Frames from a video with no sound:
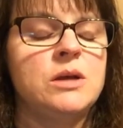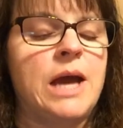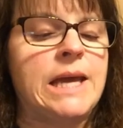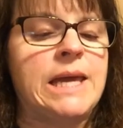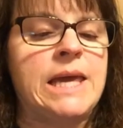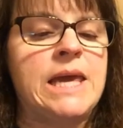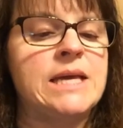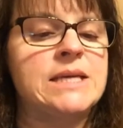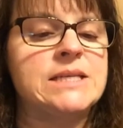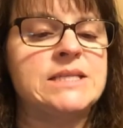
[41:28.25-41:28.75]
I
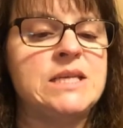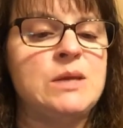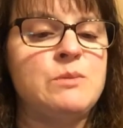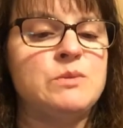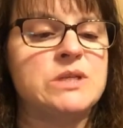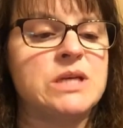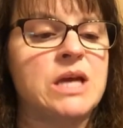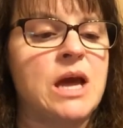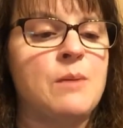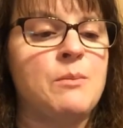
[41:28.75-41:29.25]
can't seem
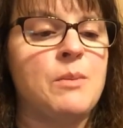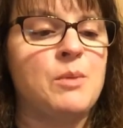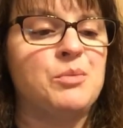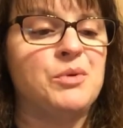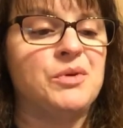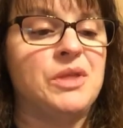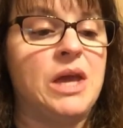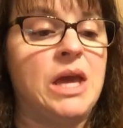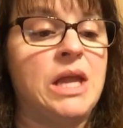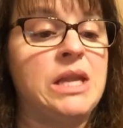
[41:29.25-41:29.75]
to come up
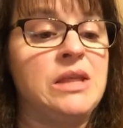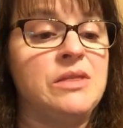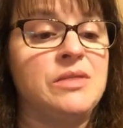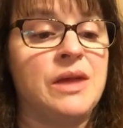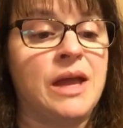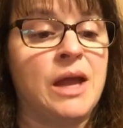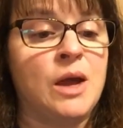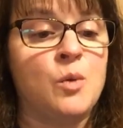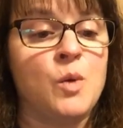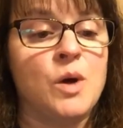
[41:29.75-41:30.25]
with
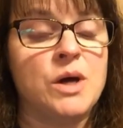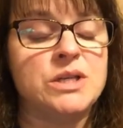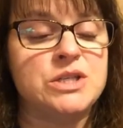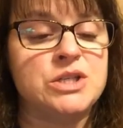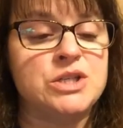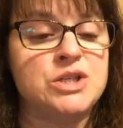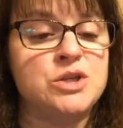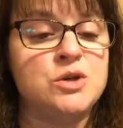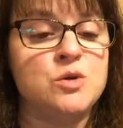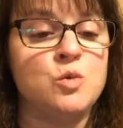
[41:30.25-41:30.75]
anything I want
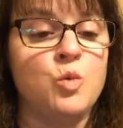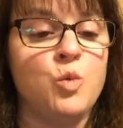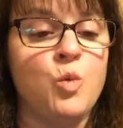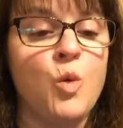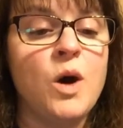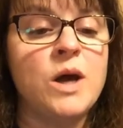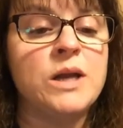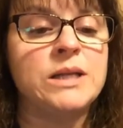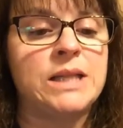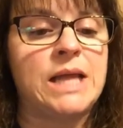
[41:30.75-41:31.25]
to do
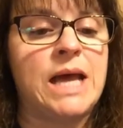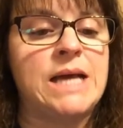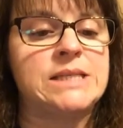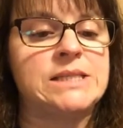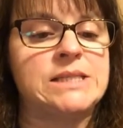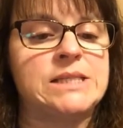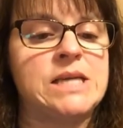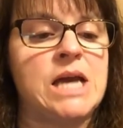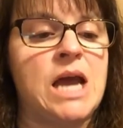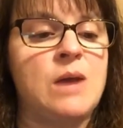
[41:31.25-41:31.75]
one
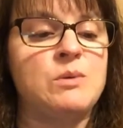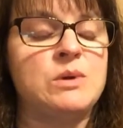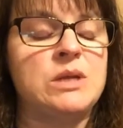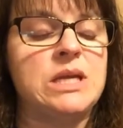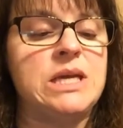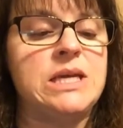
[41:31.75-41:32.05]
last time at